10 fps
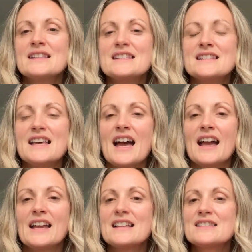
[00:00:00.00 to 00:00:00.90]

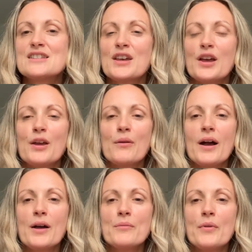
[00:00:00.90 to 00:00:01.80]
today to
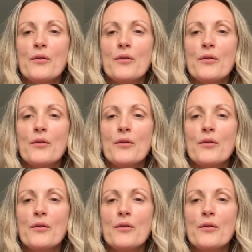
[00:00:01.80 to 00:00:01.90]
um,